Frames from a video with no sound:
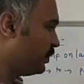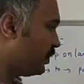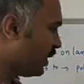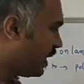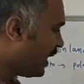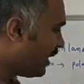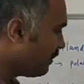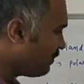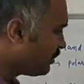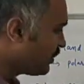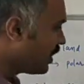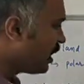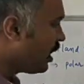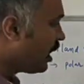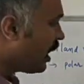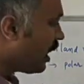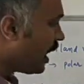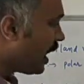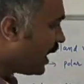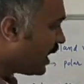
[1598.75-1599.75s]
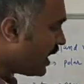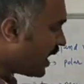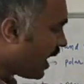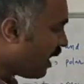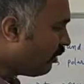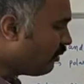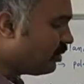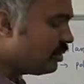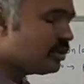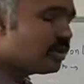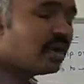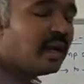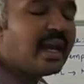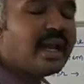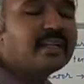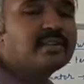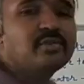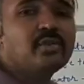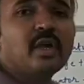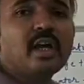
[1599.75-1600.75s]
Okay, and now
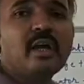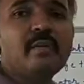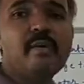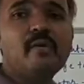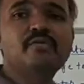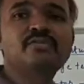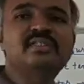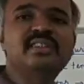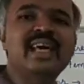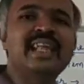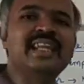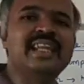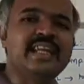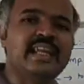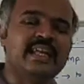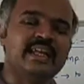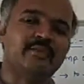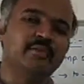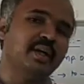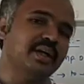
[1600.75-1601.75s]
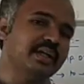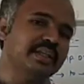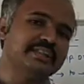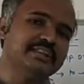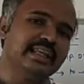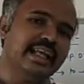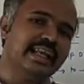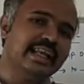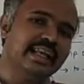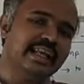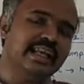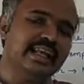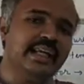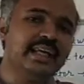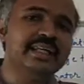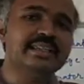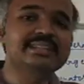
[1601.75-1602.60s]
let's talk about salinity. What is salinity?